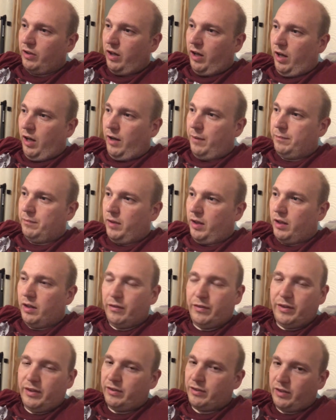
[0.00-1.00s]
I don't
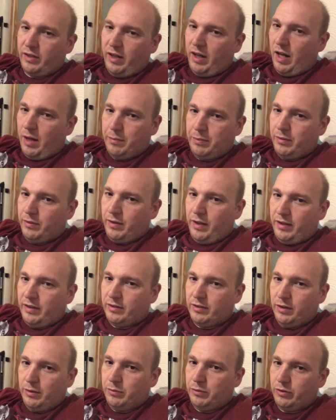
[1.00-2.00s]
think that's going to happen
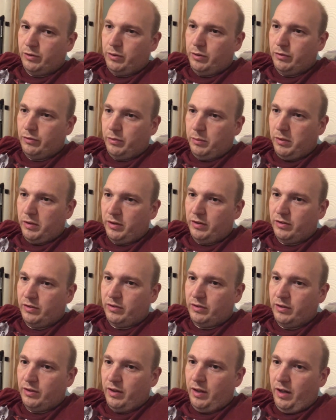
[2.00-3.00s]
anytime soon, if I'm
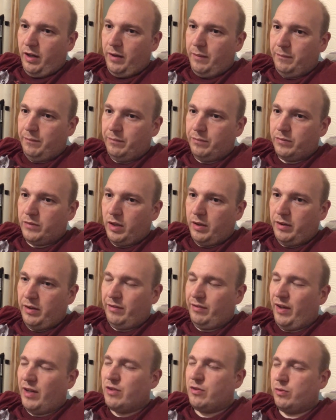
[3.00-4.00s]
honest.
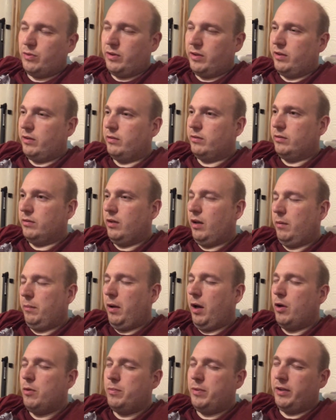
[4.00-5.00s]
Eventually, I'm
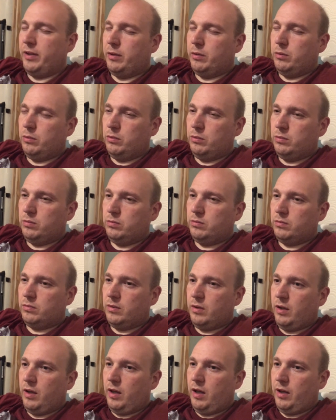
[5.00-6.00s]
hoping it will
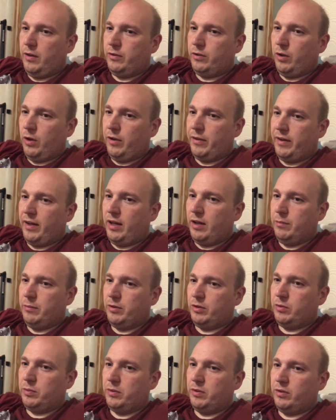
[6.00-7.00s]
die down.
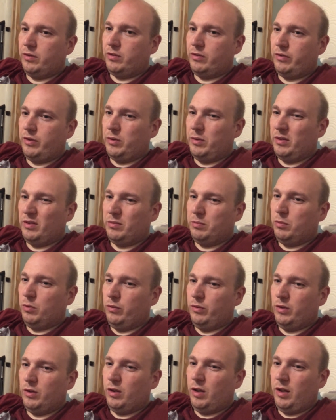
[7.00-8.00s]
But to be honest with you, it's
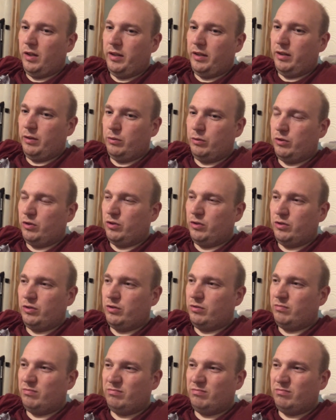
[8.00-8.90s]
more than likely it will just...